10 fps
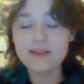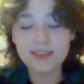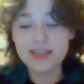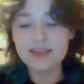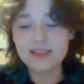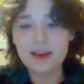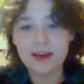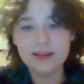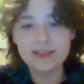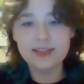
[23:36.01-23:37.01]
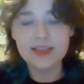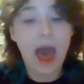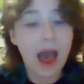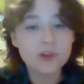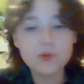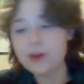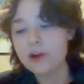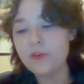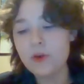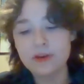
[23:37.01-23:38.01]
Since the actual
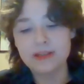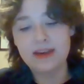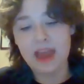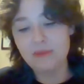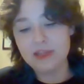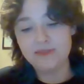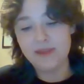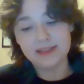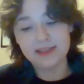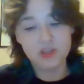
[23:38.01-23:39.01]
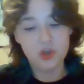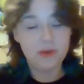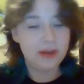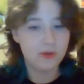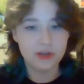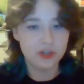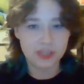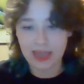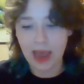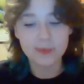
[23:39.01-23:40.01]
interviewer is a nameless, faceless human who can just
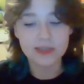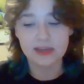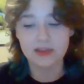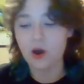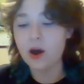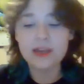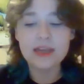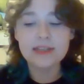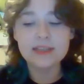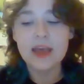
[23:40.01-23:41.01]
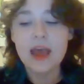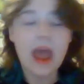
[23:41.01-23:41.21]
encapsulate the audience,